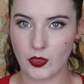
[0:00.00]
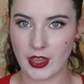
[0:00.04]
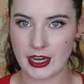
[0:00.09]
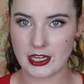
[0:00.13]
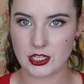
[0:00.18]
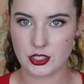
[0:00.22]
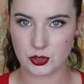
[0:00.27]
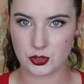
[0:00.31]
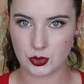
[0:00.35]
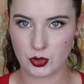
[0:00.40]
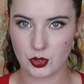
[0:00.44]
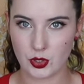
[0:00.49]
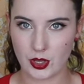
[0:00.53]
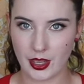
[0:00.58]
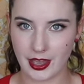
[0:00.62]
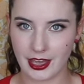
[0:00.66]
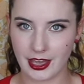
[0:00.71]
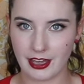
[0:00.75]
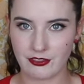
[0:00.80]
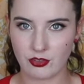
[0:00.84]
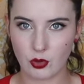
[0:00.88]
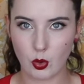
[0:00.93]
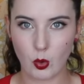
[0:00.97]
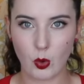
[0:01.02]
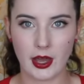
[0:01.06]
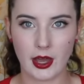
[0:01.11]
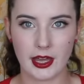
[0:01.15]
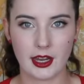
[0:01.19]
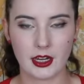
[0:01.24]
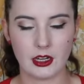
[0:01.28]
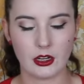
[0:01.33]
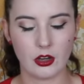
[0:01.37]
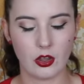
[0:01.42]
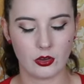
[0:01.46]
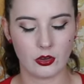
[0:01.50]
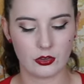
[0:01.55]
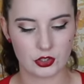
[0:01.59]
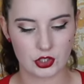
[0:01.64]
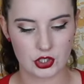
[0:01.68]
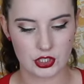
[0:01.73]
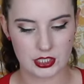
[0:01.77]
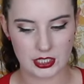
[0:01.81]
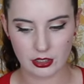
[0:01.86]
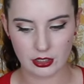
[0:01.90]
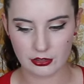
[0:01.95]
they do have quite a long
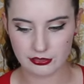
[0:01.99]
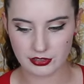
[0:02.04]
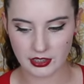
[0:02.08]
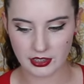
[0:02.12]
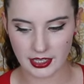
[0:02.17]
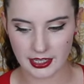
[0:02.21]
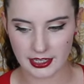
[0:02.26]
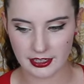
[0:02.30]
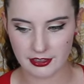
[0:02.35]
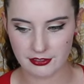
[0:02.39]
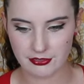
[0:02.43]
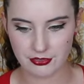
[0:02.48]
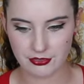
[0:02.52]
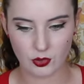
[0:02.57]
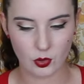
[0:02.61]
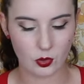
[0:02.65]
shelf life.